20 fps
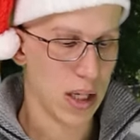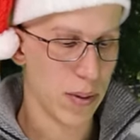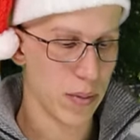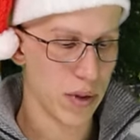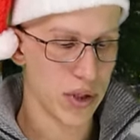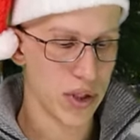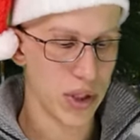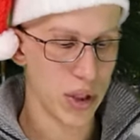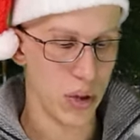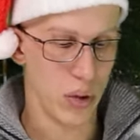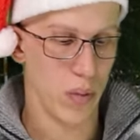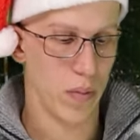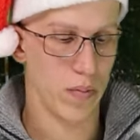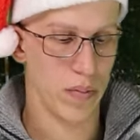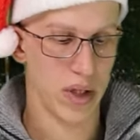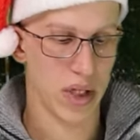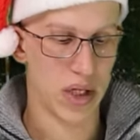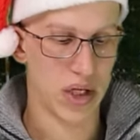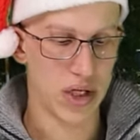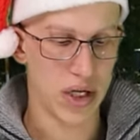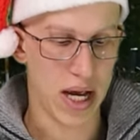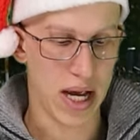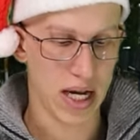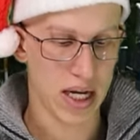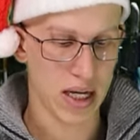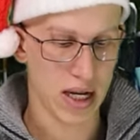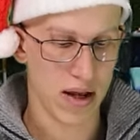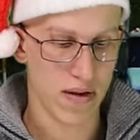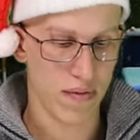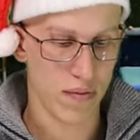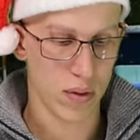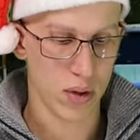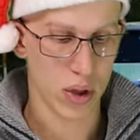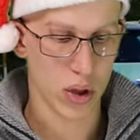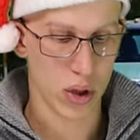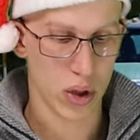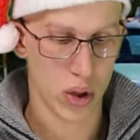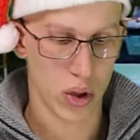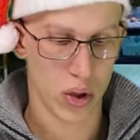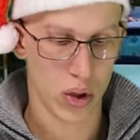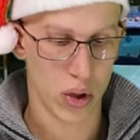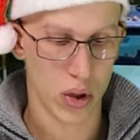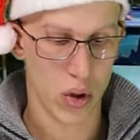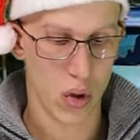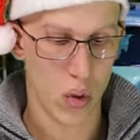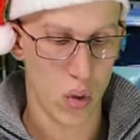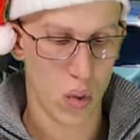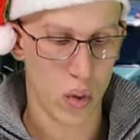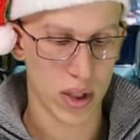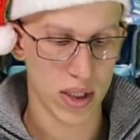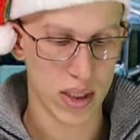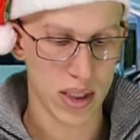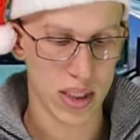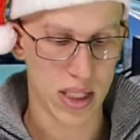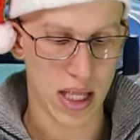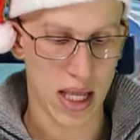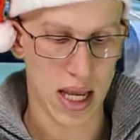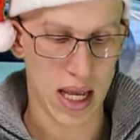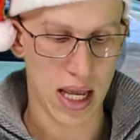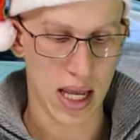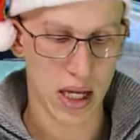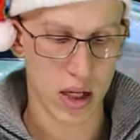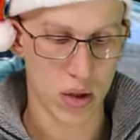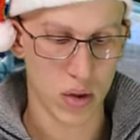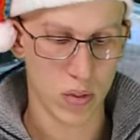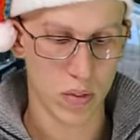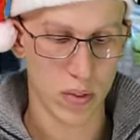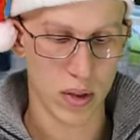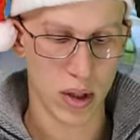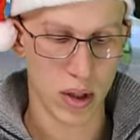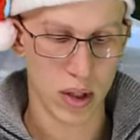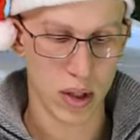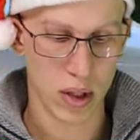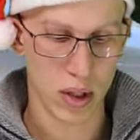Number two, jackknife will occur once the angle